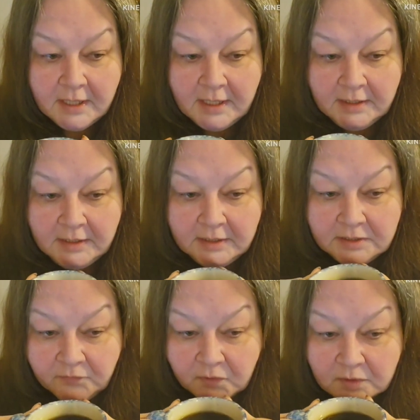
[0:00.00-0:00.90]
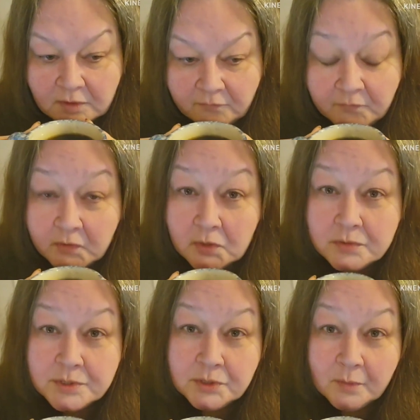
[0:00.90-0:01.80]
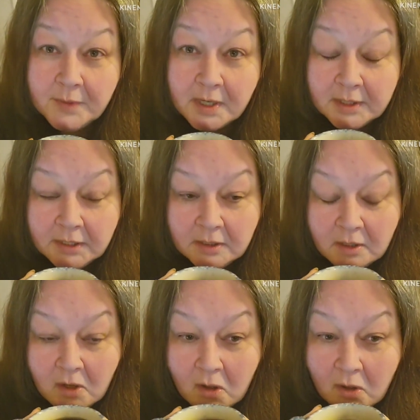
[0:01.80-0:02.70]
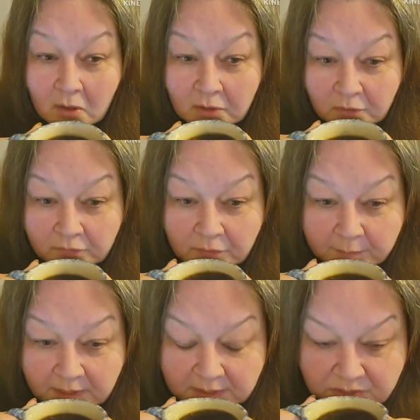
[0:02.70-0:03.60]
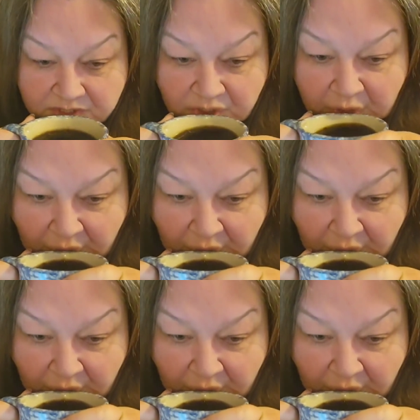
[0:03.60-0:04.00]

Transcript: 80 different lymph nodes in your body all over the place.